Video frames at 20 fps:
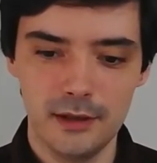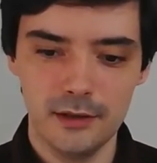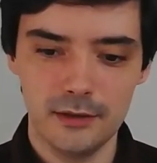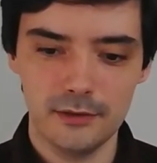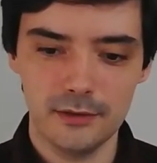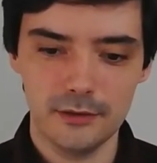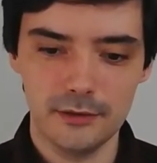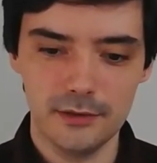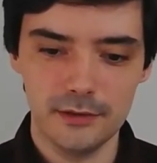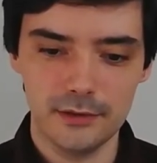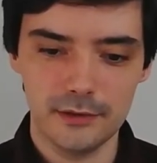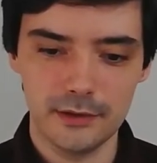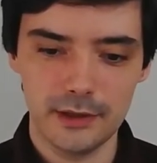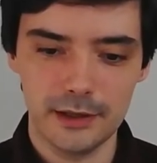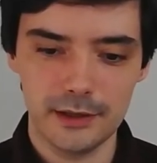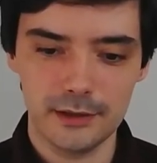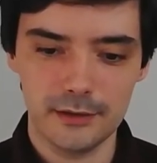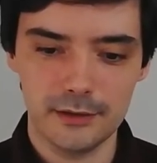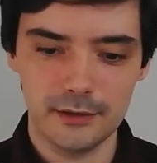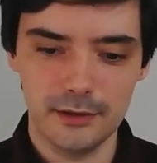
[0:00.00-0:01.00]
So this is
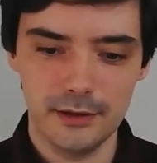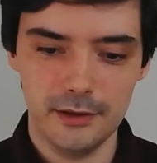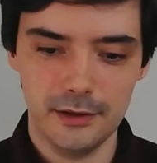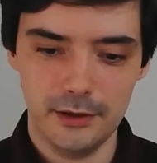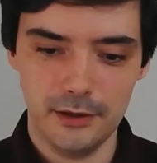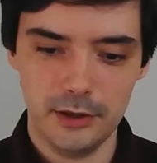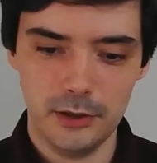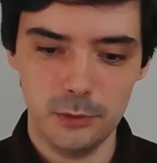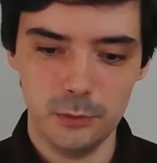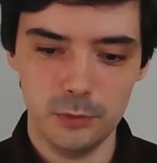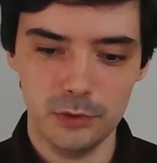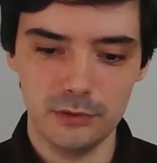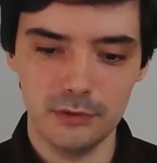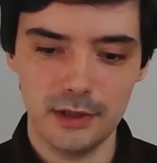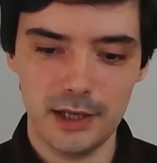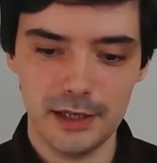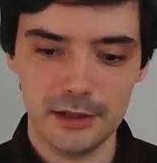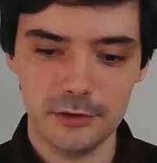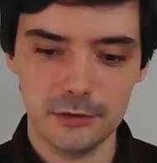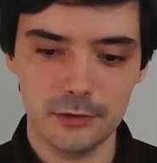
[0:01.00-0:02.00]
like he would
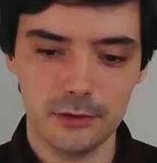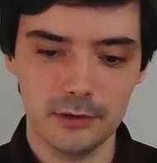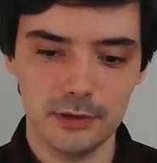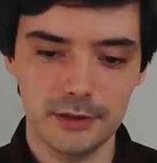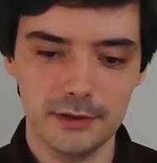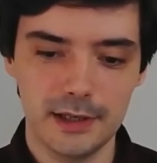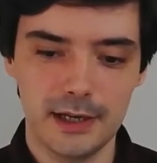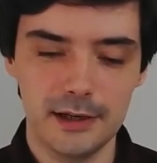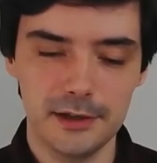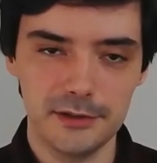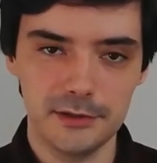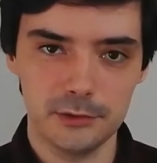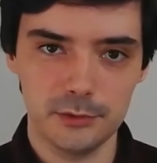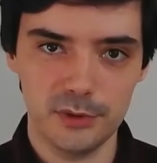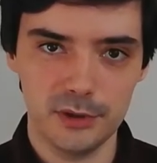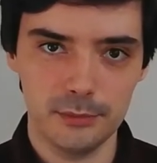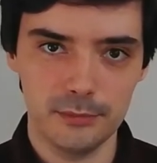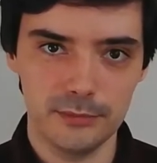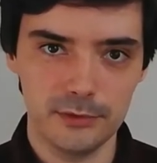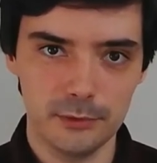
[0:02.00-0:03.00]
like chocolate ice
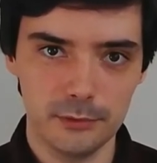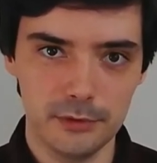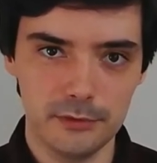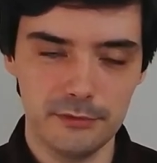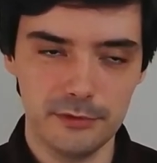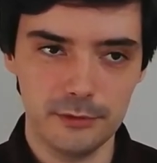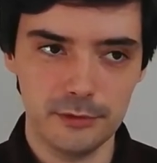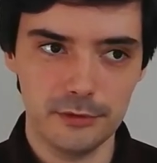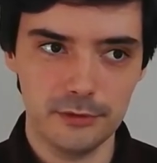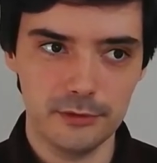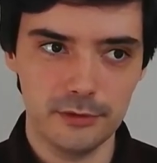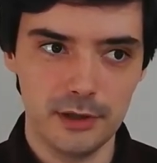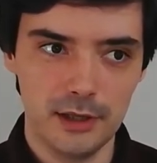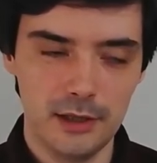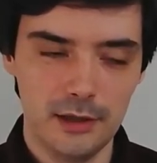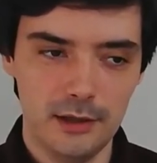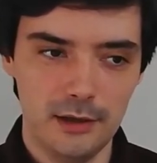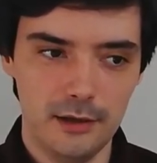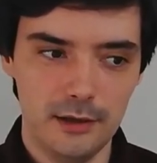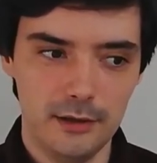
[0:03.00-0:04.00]
cream. So if you're
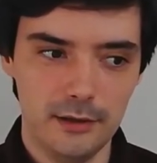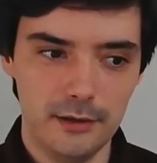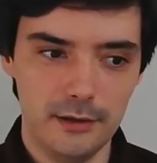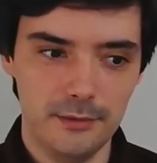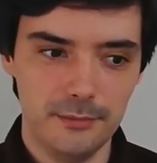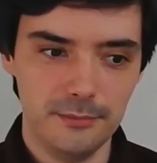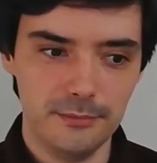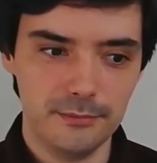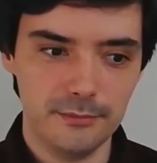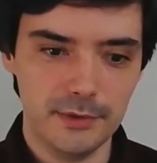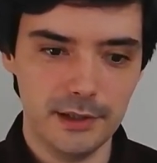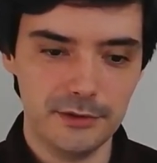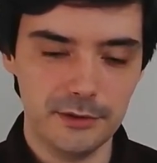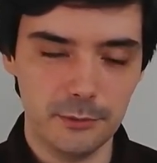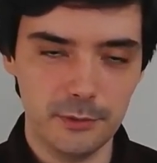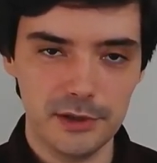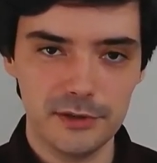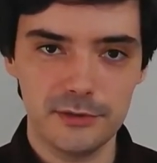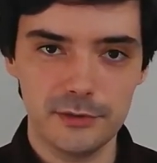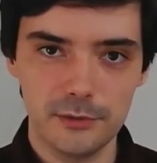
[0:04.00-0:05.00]
at a
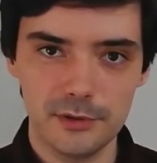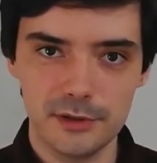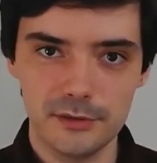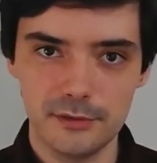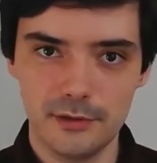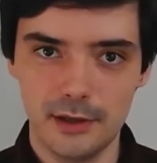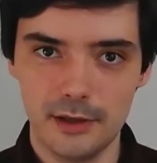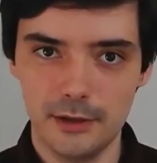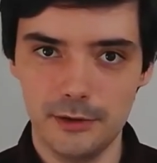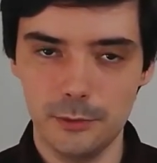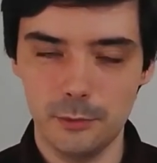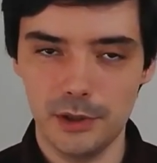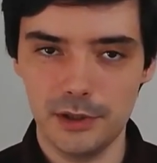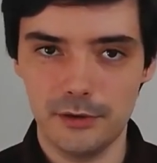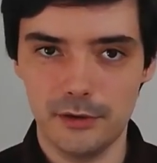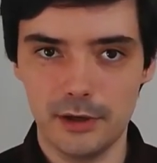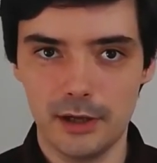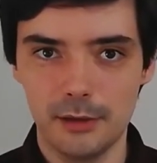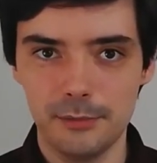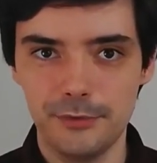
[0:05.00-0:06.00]
restaurant and the
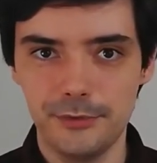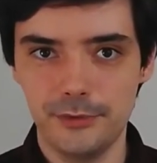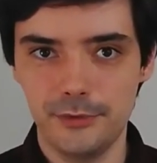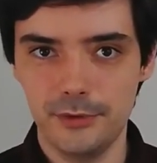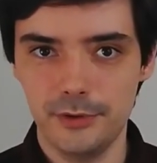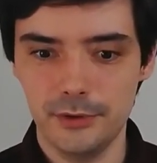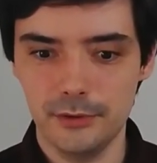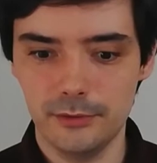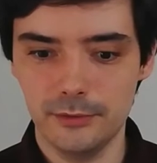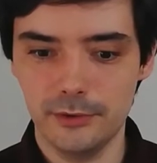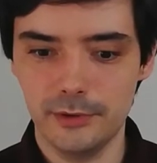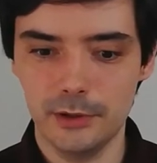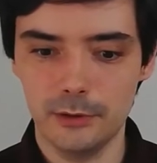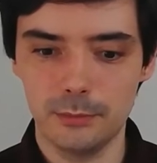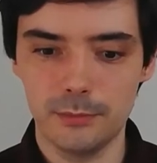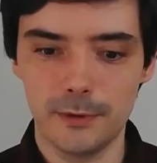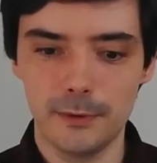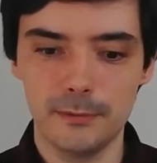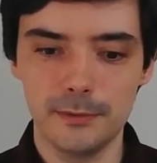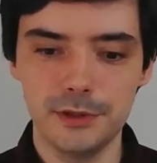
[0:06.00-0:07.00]
waiter comes to you, he'll
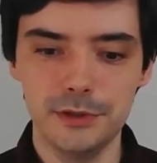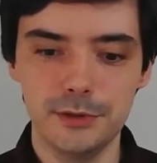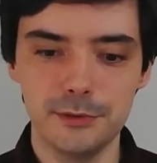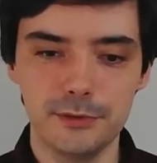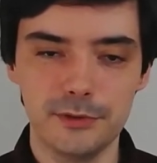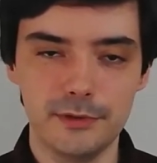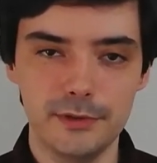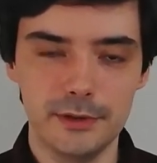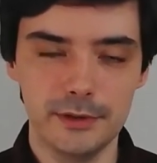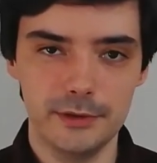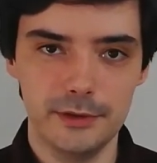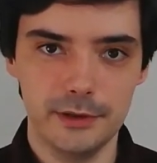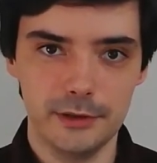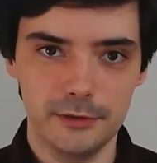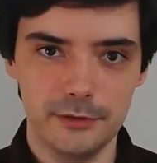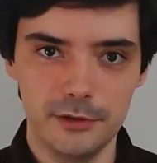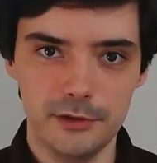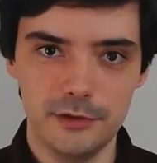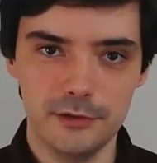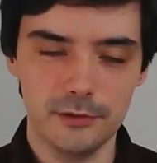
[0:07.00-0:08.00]
probably use the
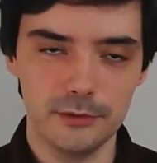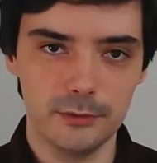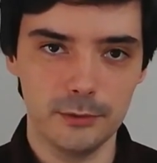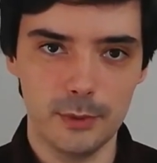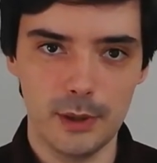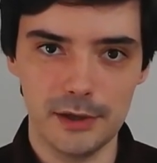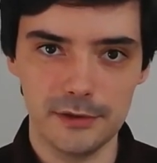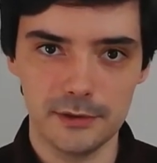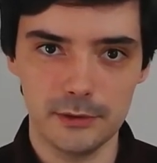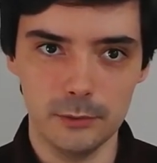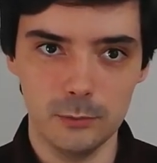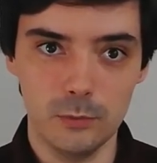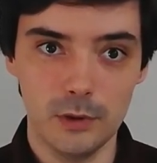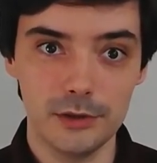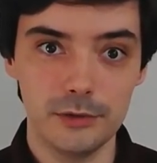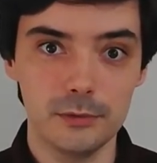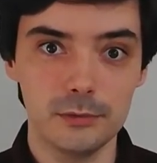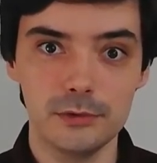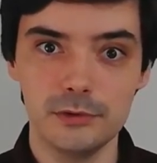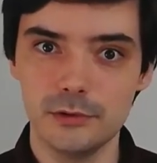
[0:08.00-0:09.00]
conditional to ask you
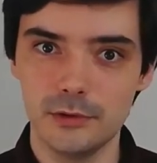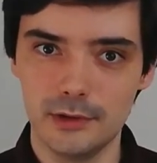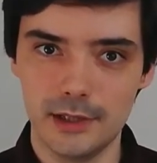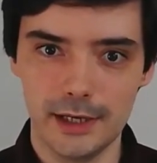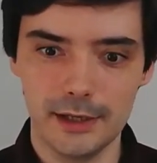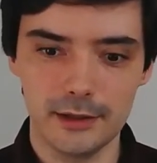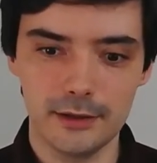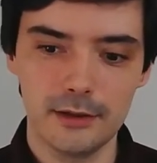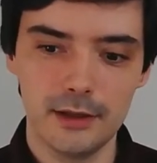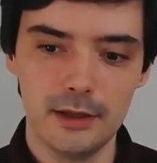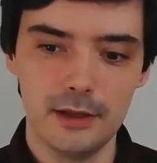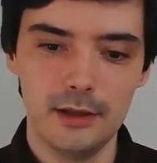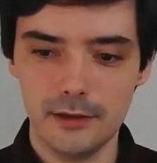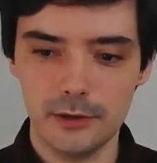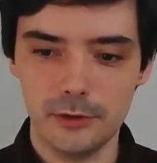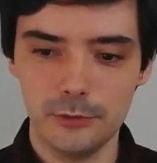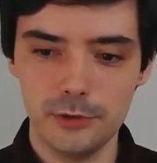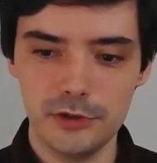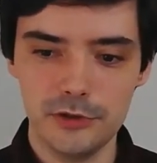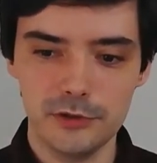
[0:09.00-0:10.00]
what would you like.
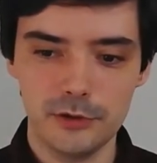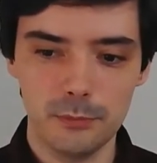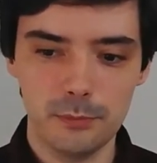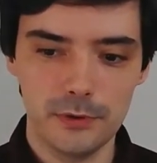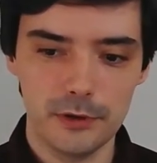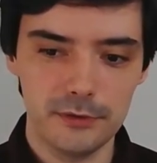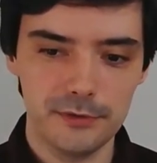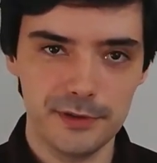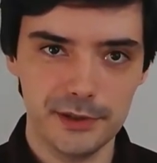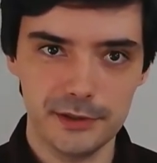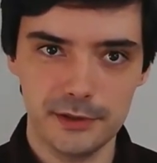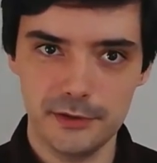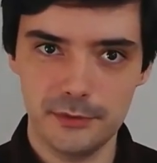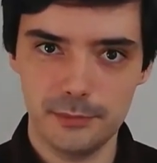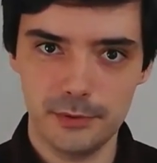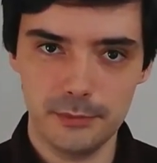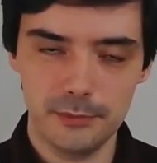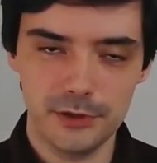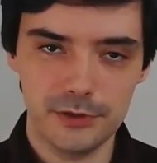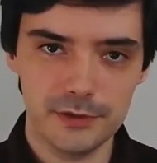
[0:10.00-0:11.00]
The conditional perfect is
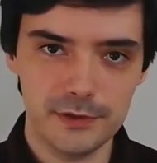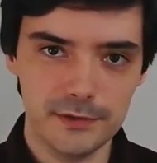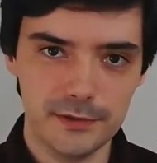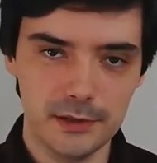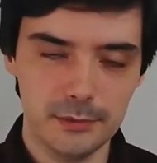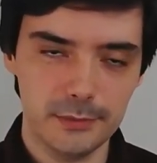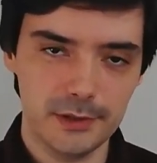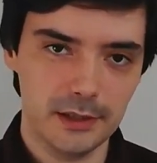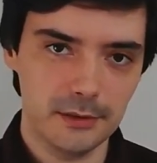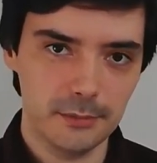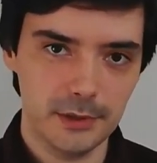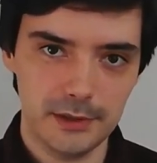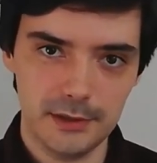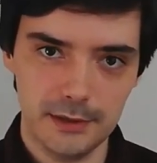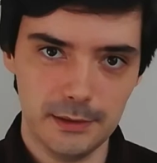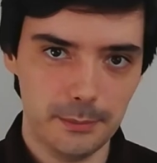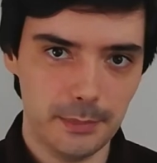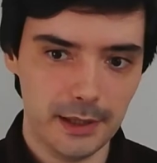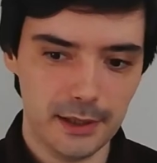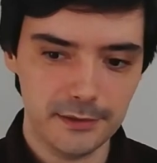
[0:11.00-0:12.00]
pretty much the same thing but
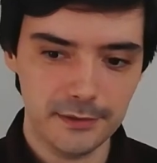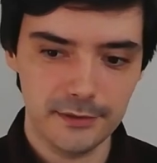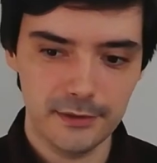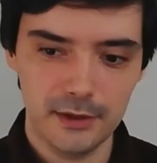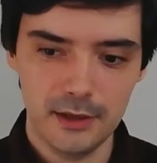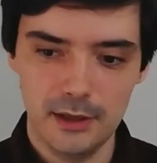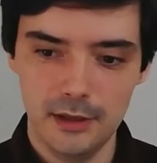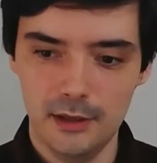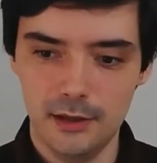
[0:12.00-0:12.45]
in the past.